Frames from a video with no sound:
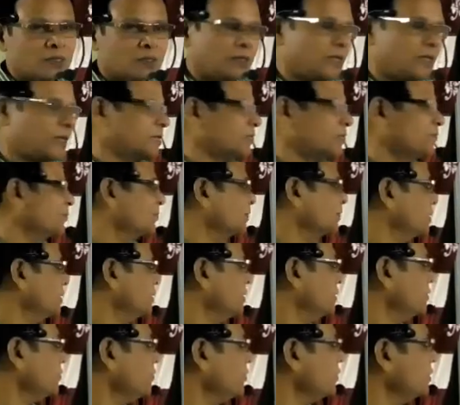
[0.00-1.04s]
Then,
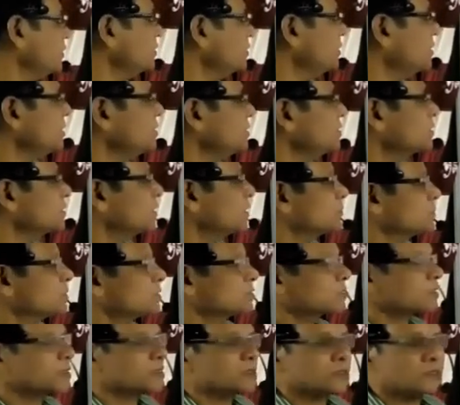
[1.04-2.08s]
when these stem
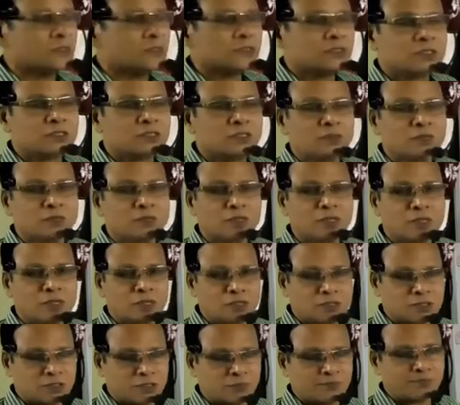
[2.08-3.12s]
cells are
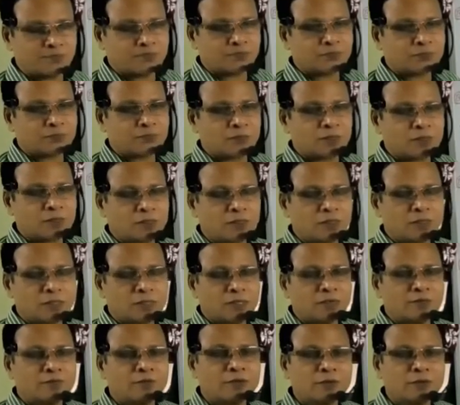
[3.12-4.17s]
stimulated,
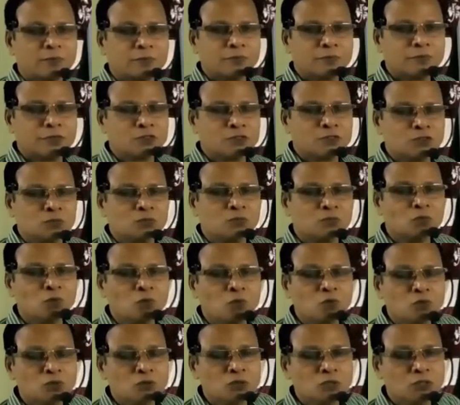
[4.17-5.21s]
they develop into
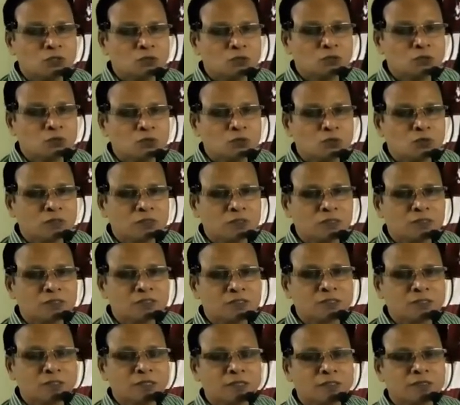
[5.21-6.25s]
more than 200
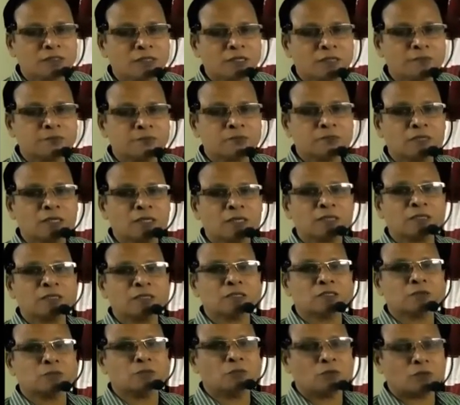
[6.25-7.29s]
cell types in the
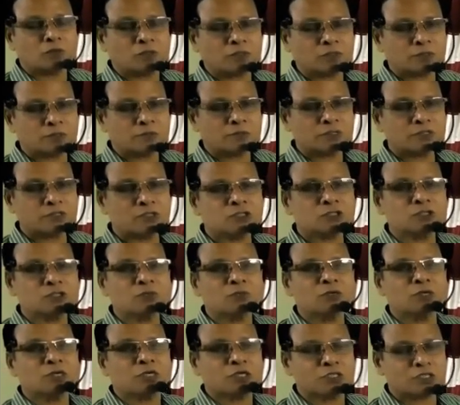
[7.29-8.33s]
adult body by
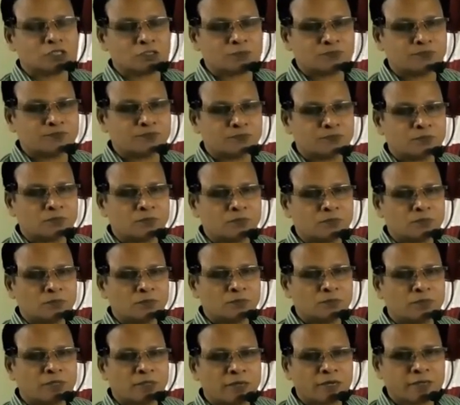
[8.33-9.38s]
stimulation,
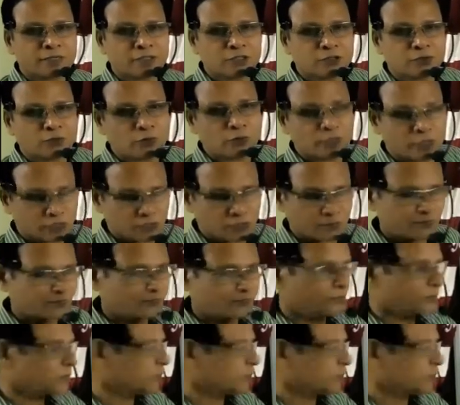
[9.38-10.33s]
by activation.